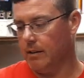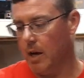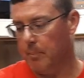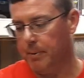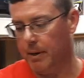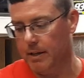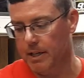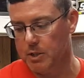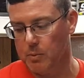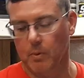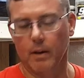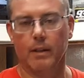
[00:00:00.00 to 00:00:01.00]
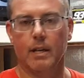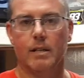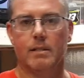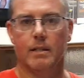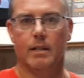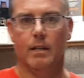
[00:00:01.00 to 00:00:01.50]
I'll put each one of
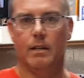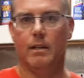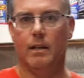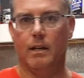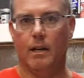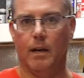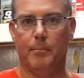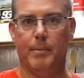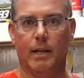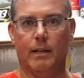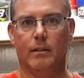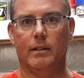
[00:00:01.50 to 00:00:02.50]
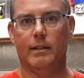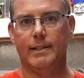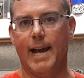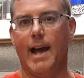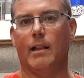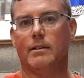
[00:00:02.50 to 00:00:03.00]
these in a big
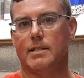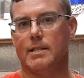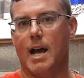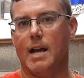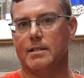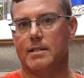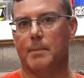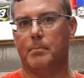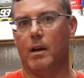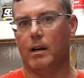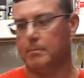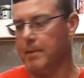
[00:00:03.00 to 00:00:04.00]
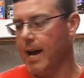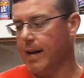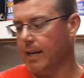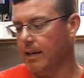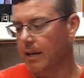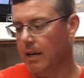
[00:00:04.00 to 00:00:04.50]
gallon-sized Ziploc
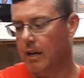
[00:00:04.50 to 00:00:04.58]
baggie.